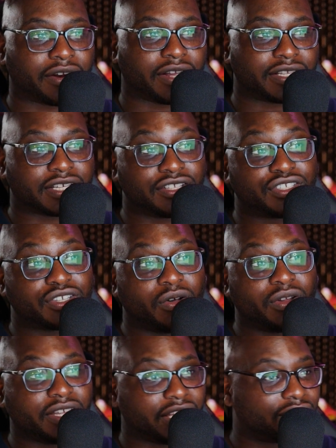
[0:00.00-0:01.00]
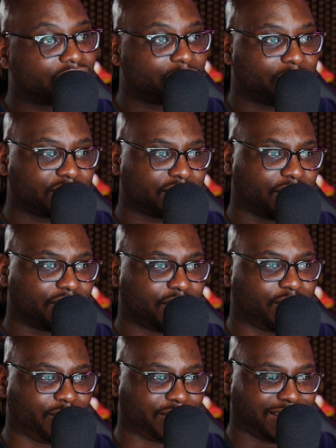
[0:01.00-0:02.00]
is consoling prisoner of the
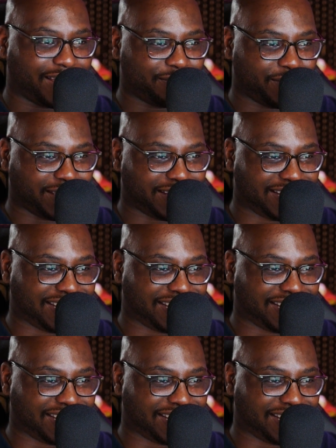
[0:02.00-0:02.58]
golden headband.